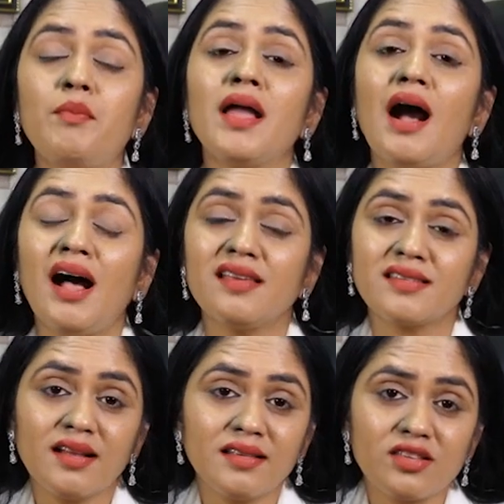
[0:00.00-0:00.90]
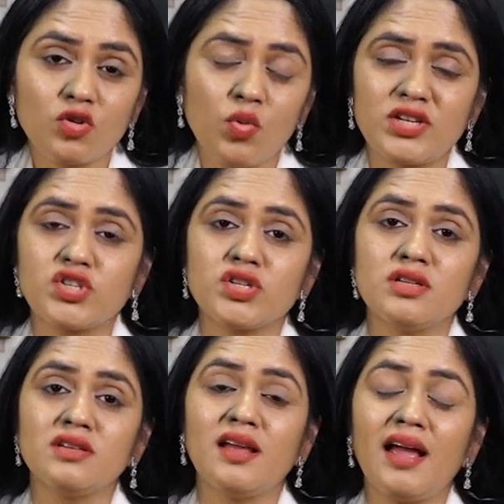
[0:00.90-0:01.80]
by asking this
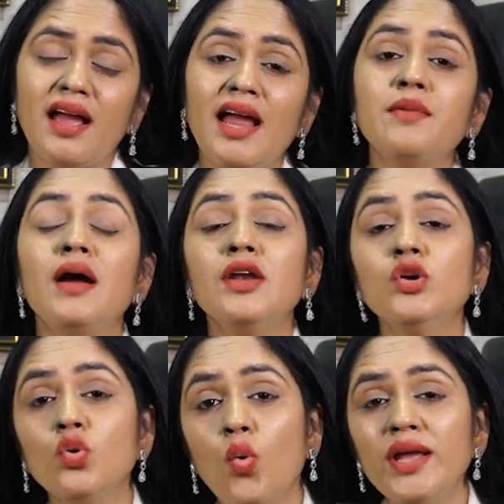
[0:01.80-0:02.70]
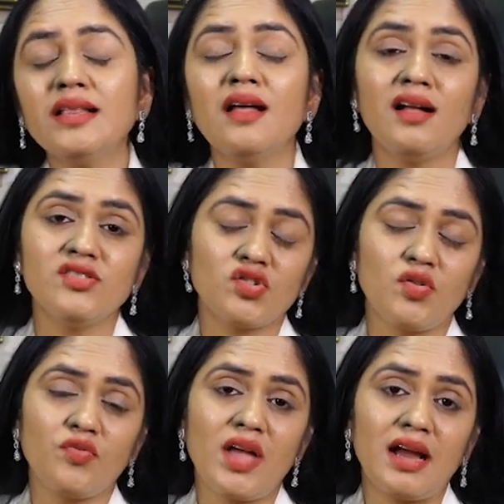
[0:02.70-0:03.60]
question and by knowing the answer
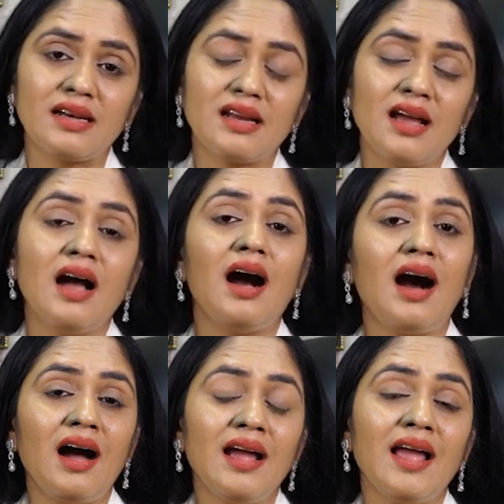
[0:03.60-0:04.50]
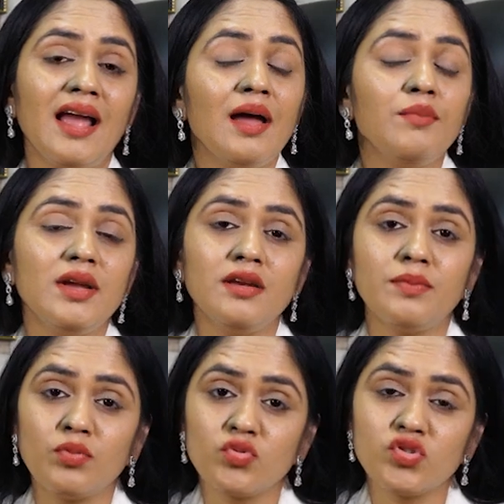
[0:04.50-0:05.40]
of that, I am in a
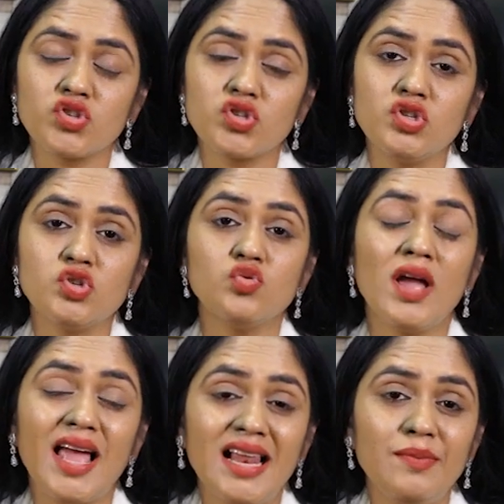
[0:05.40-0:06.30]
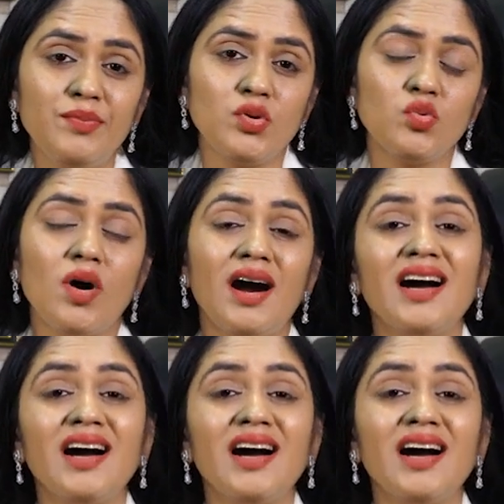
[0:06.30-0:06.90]
position to help you